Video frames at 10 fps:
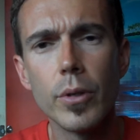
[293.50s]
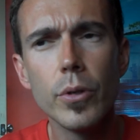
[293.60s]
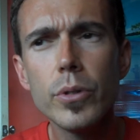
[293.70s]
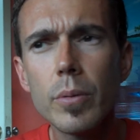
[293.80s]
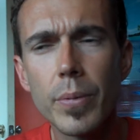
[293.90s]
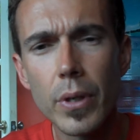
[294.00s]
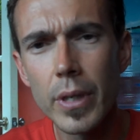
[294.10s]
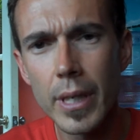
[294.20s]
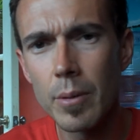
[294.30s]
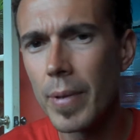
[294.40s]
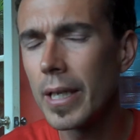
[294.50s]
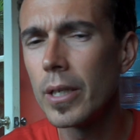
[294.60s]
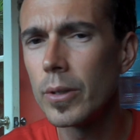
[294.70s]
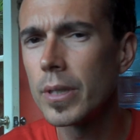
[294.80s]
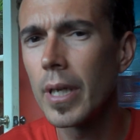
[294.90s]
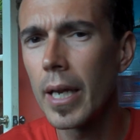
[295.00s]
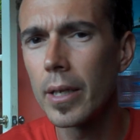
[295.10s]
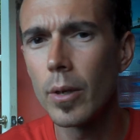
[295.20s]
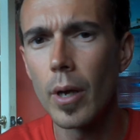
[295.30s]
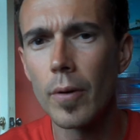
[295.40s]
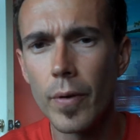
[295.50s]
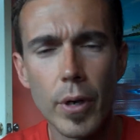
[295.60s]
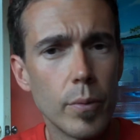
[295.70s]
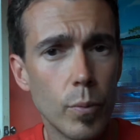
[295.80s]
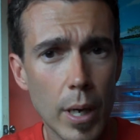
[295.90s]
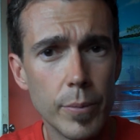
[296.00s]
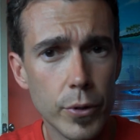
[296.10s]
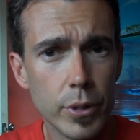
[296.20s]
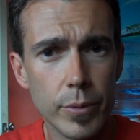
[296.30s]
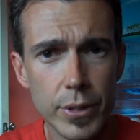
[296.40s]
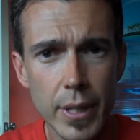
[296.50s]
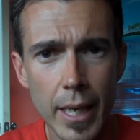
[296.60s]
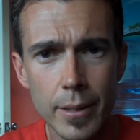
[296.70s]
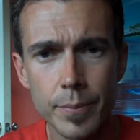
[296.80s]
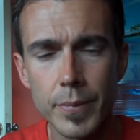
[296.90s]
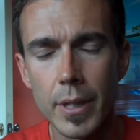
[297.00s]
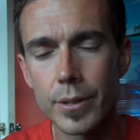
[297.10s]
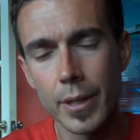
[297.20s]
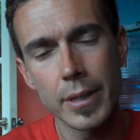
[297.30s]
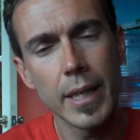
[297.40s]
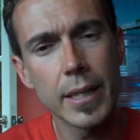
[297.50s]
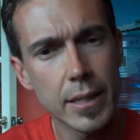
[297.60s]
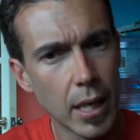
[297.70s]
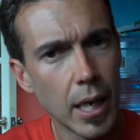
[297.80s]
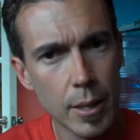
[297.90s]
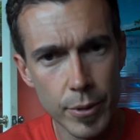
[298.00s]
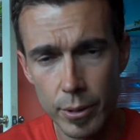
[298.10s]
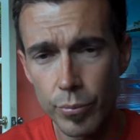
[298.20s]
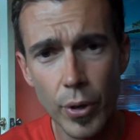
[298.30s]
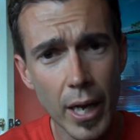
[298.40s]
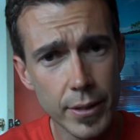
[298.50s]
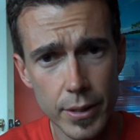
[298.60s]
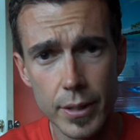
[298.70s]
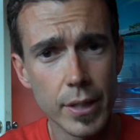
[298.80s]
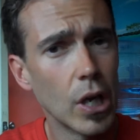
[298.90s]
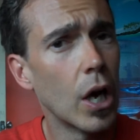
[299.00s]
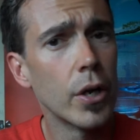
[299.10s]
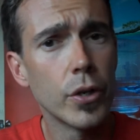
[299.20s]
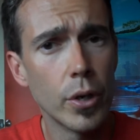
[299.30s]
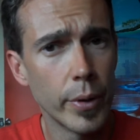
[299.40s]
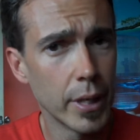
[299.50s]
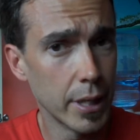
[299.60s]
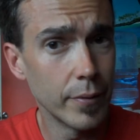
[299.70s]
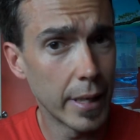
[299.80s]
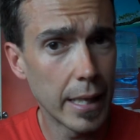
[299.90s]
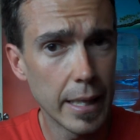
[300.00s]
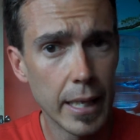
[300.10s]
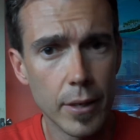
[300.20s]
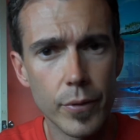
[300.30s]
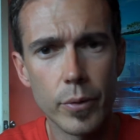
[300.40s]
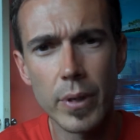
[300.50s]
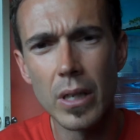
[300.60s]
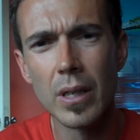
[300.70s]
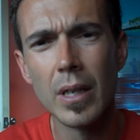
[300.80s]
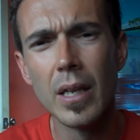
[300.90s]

Usability and making your site a very web usable site is going to take time. It's a process. It's an ongoing living thing, if you will.